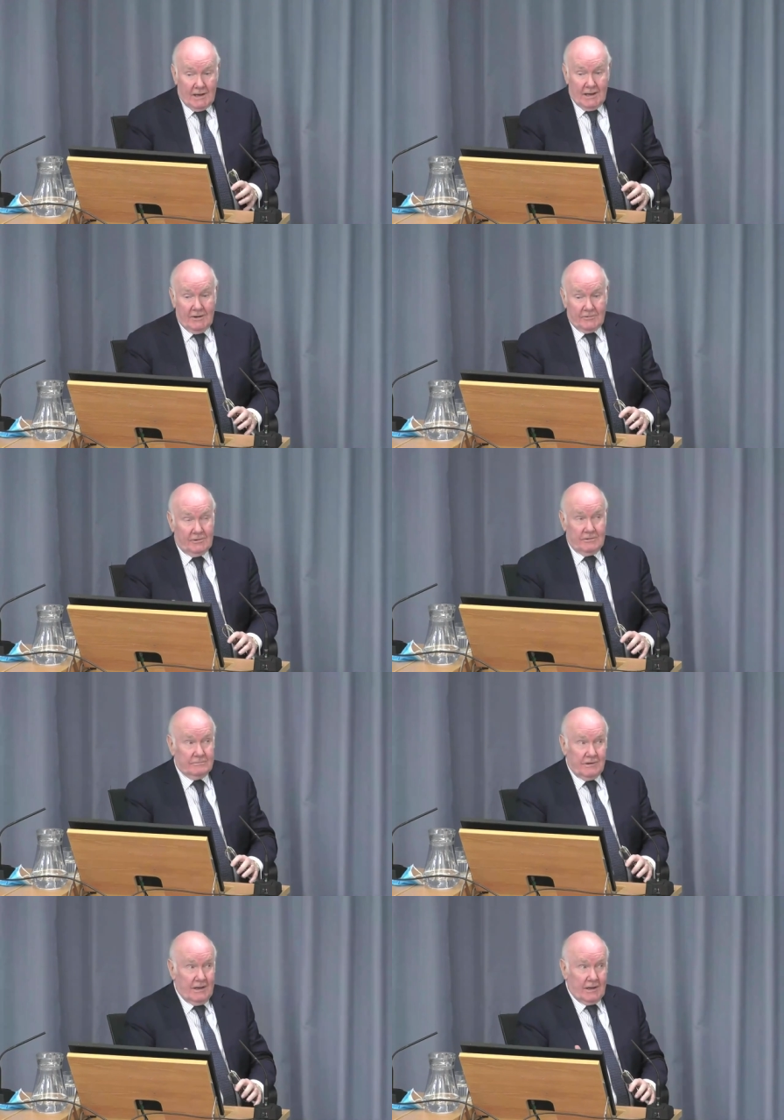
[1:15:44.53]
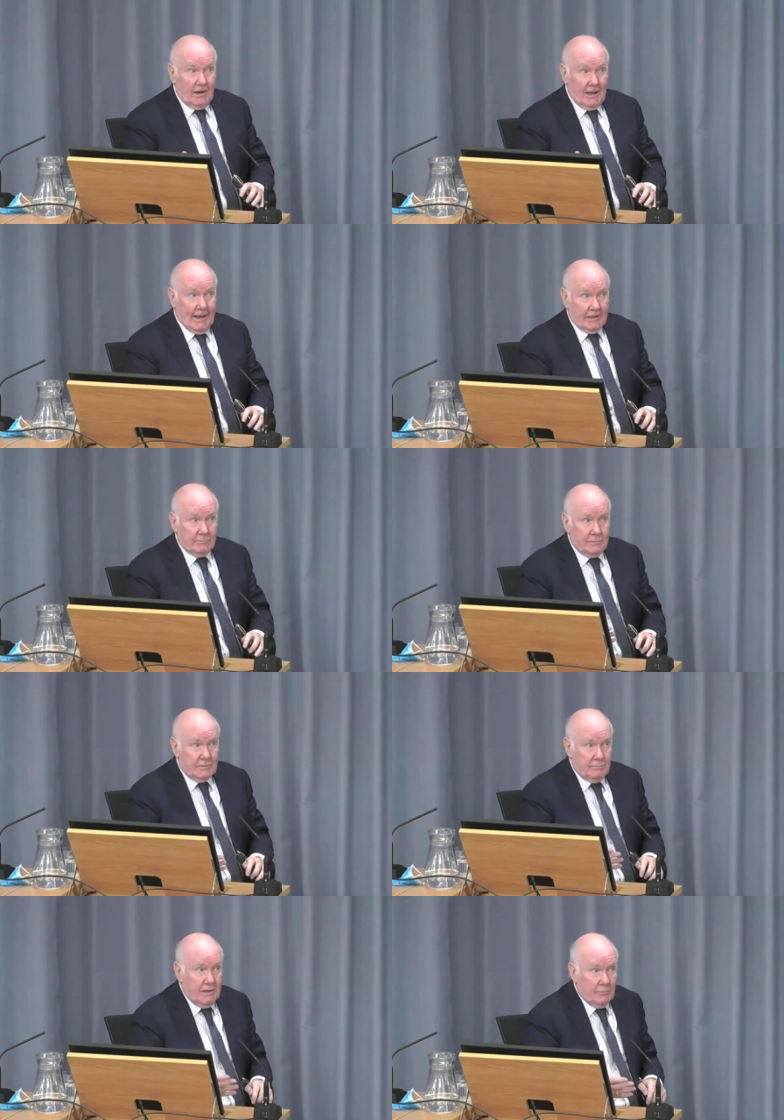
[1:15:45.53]
I can't re recollect,
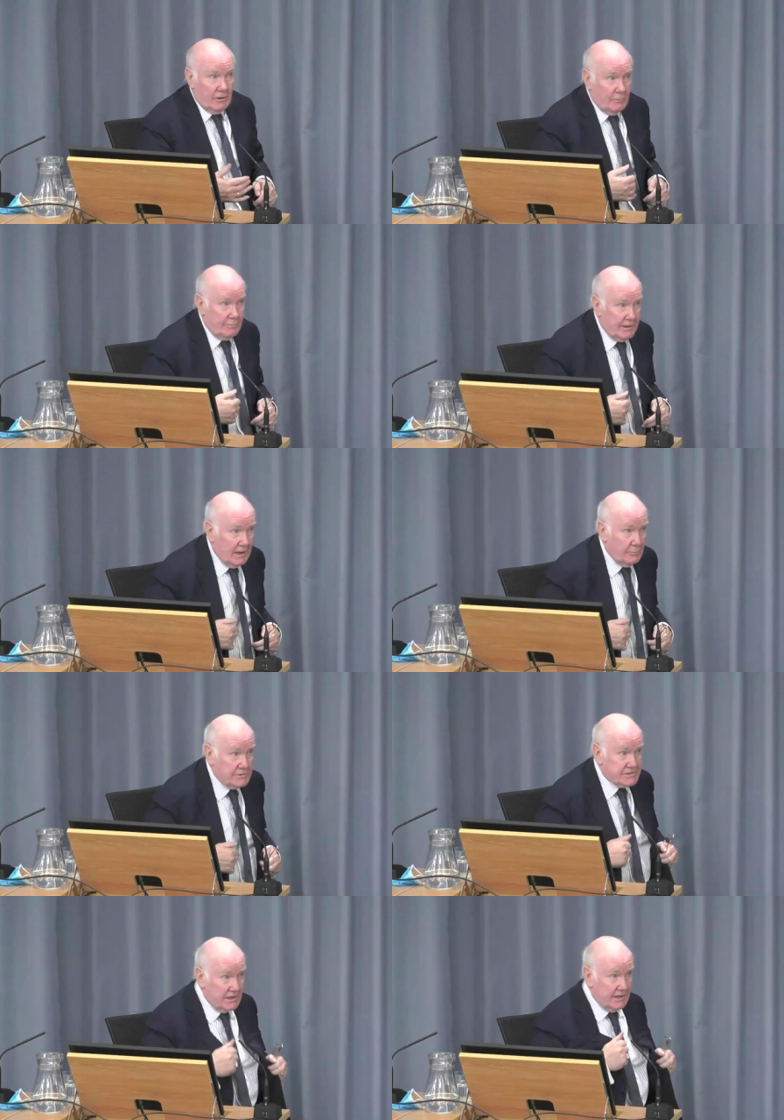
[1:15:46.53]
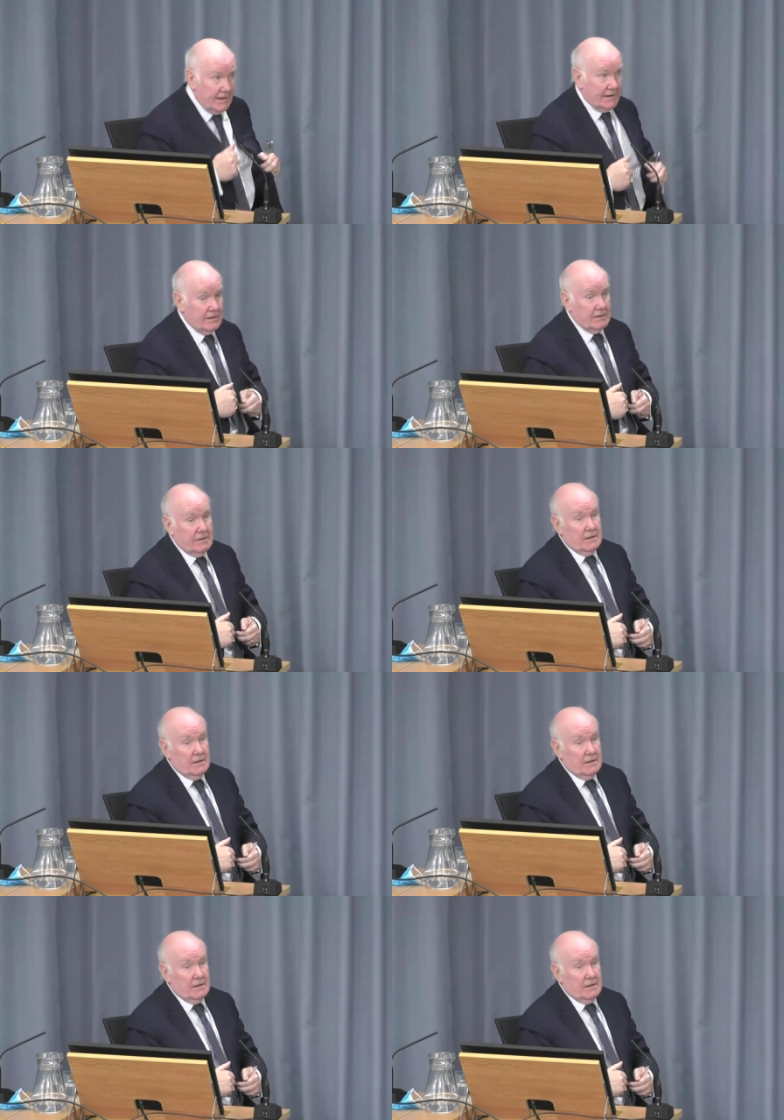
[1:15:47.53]
but it may well be I was saying